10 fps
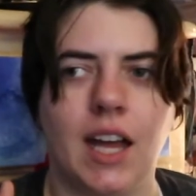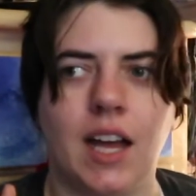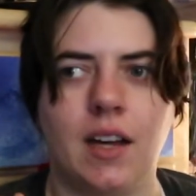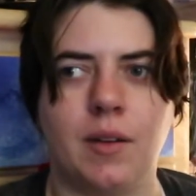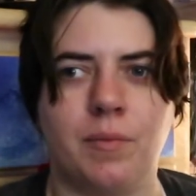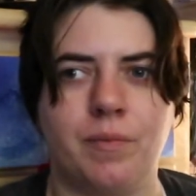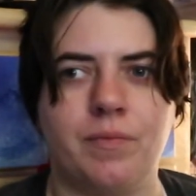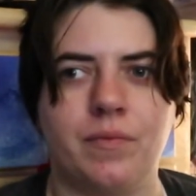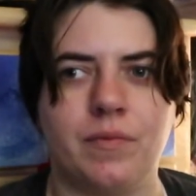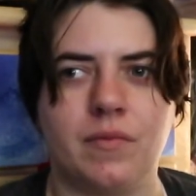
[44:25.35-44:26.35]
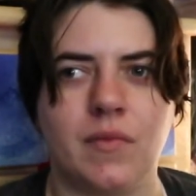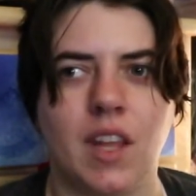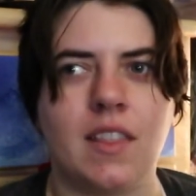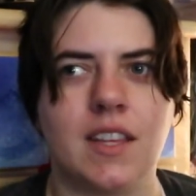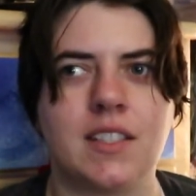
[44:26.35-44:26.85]
Um,
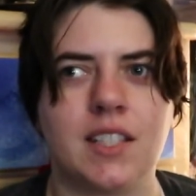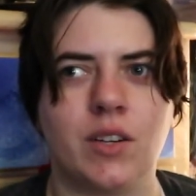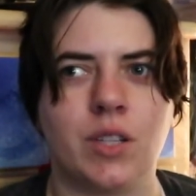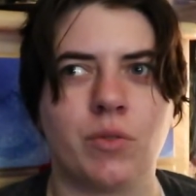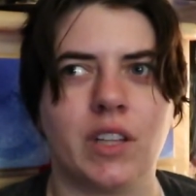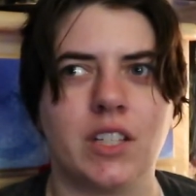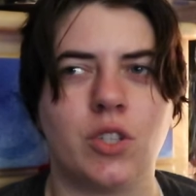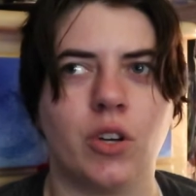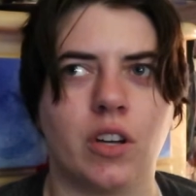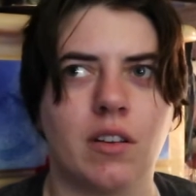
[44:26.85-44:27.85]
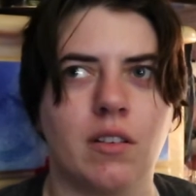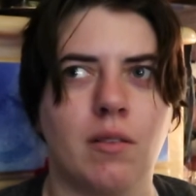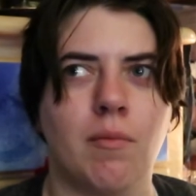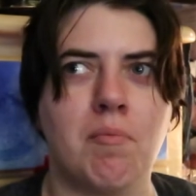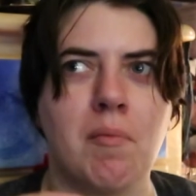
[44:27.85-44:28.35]
this series really took
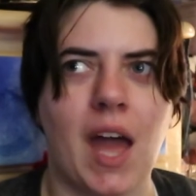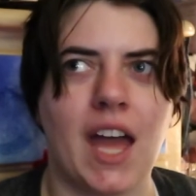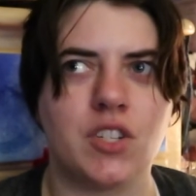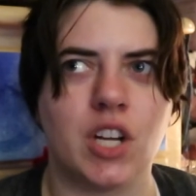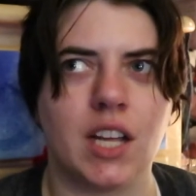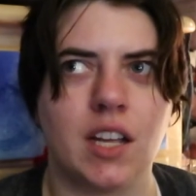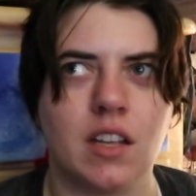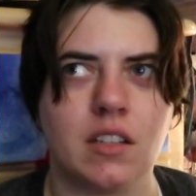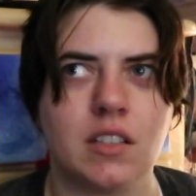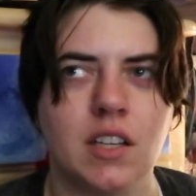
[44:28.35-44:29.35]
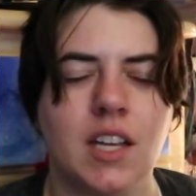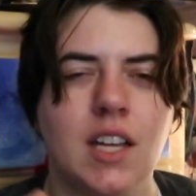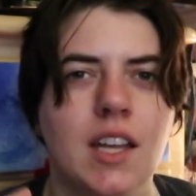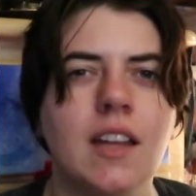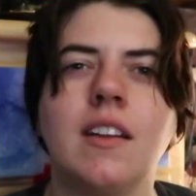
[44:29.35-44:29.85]
magic
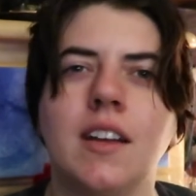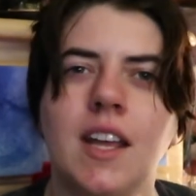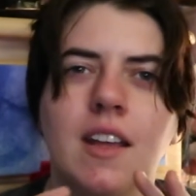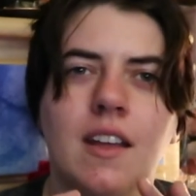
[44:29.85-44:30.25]
in an